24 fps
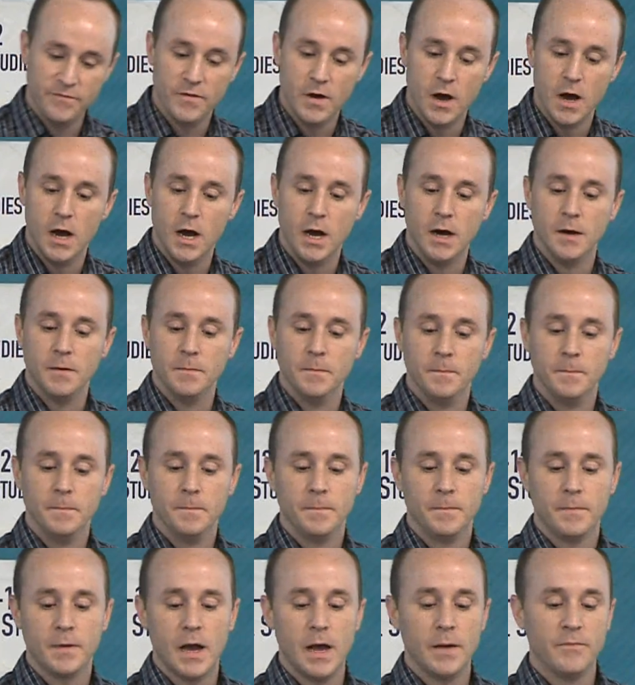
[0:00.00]
I'm
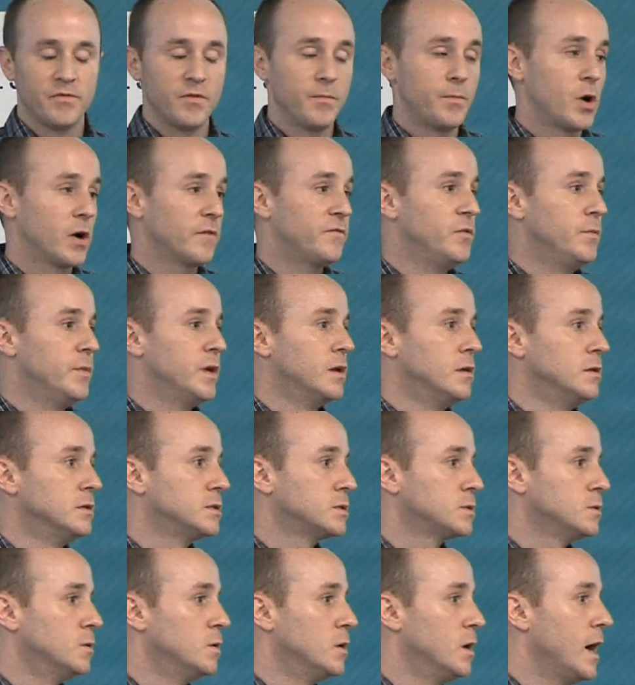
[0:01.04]
from Parkview Middle
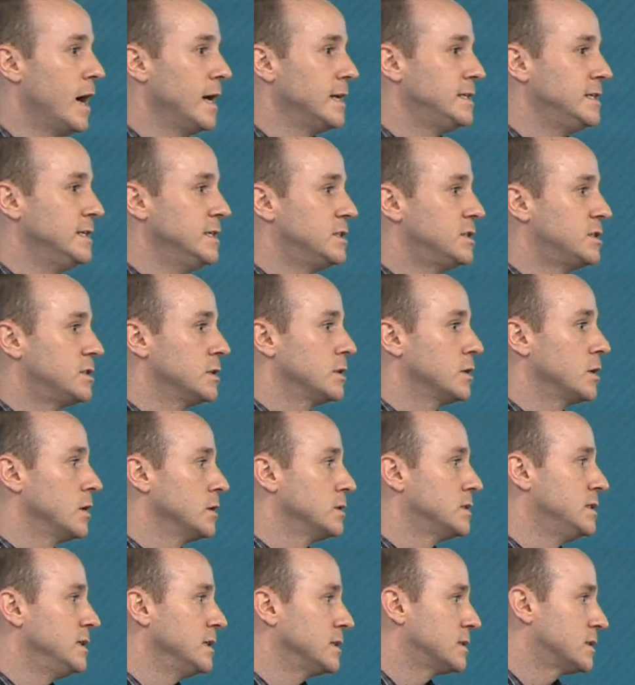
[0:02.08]
School. I teach
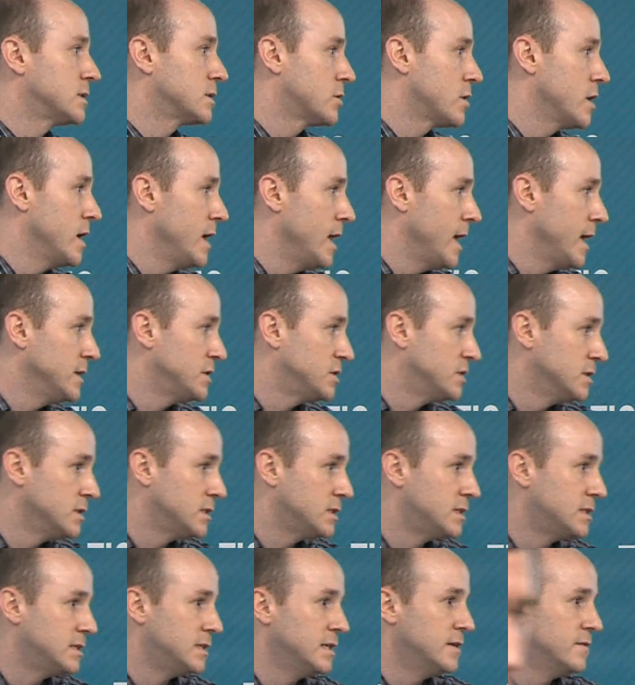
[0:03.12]
6th grade Ancient
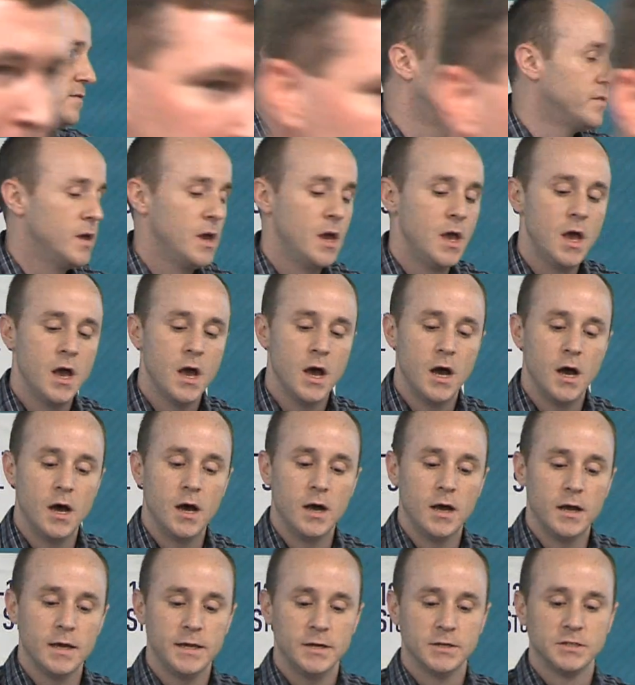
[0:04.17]
Civ.
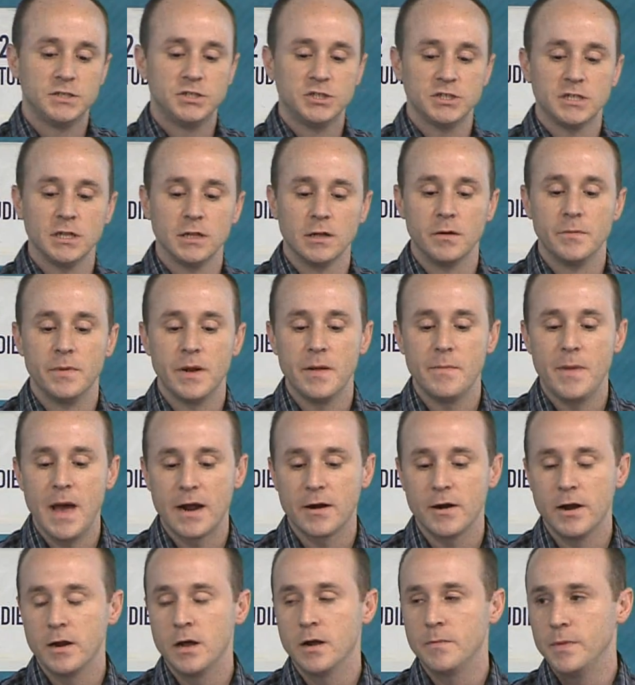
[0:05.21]
Here's just a little bit of
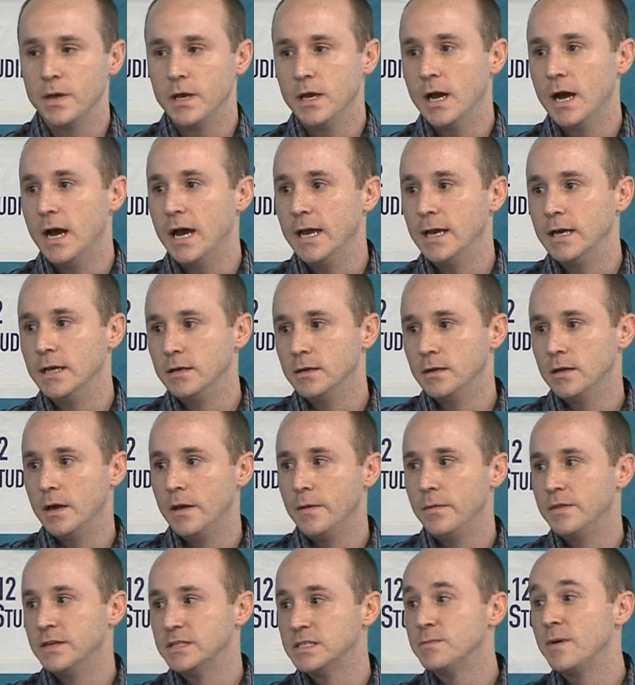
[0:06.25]
background on me.
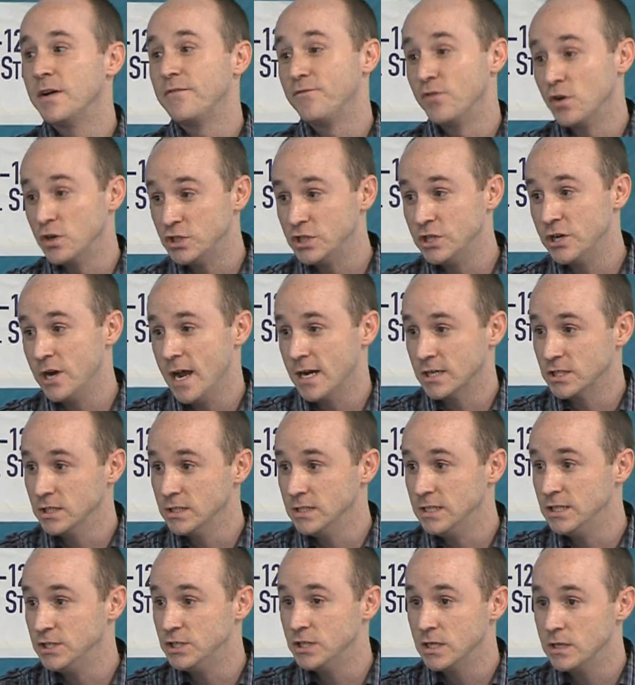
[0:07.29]
This is my first year actually
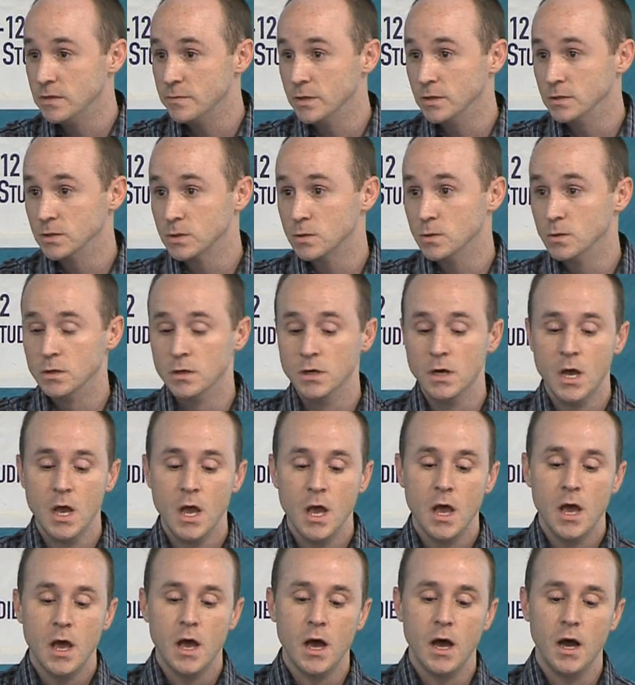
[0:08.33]
teaching in the middle school.
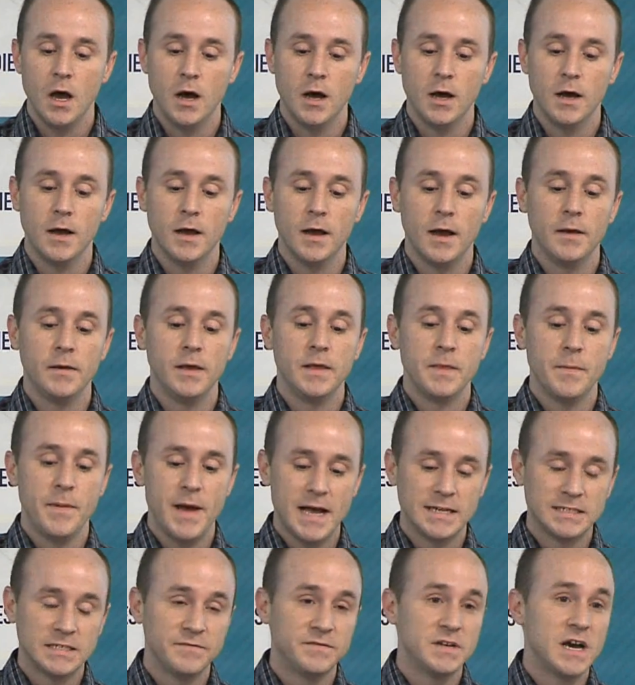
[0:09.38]
In the
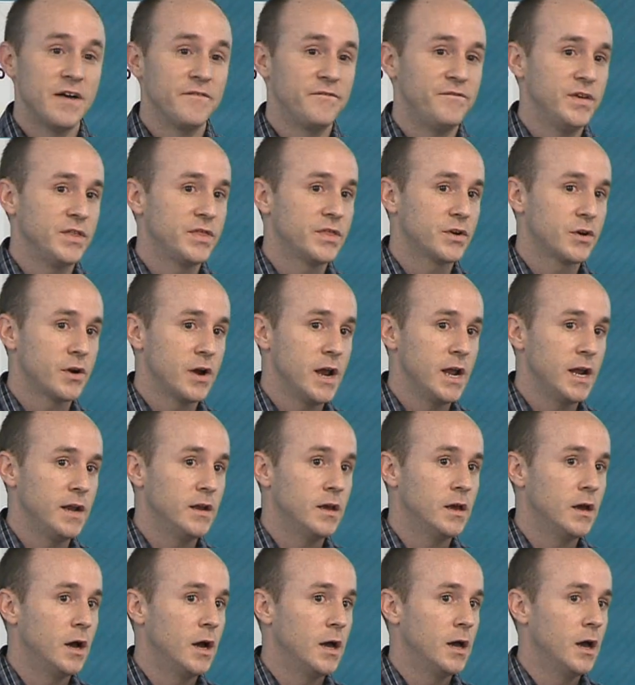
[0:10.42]
past, I've taught 5th grade
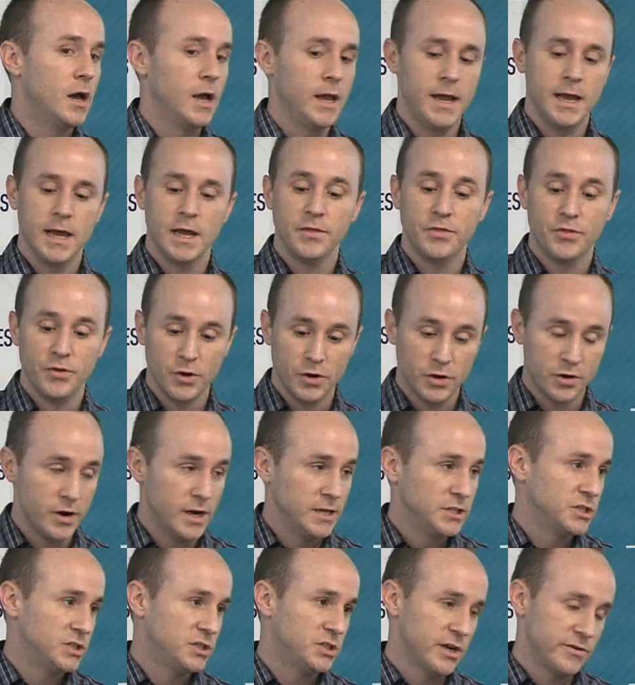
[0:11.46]
and 3rd grade,
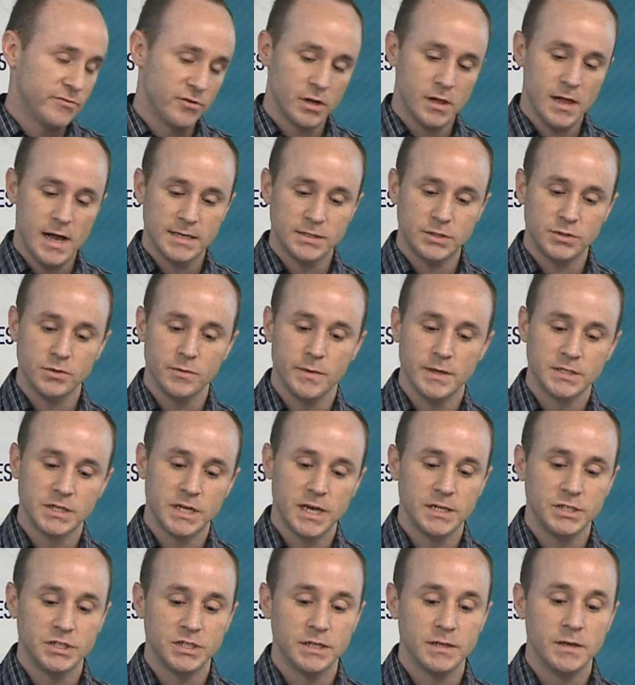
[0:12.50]
just general classroom
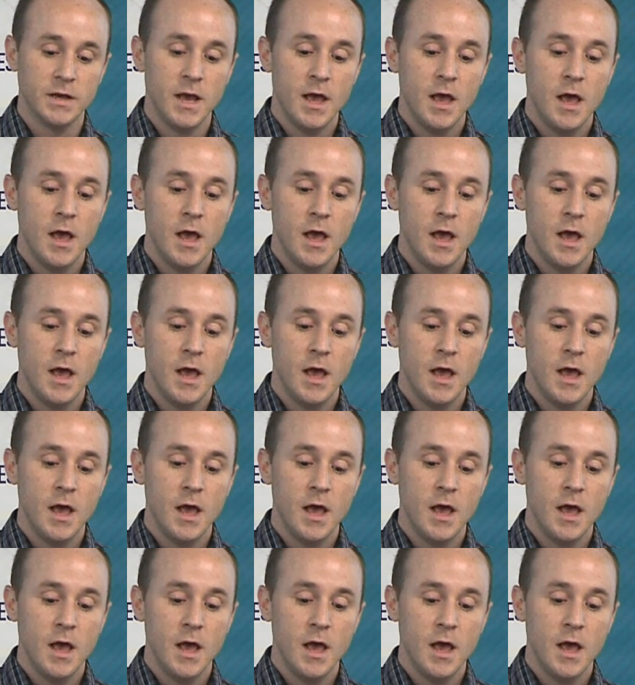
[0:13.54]
education.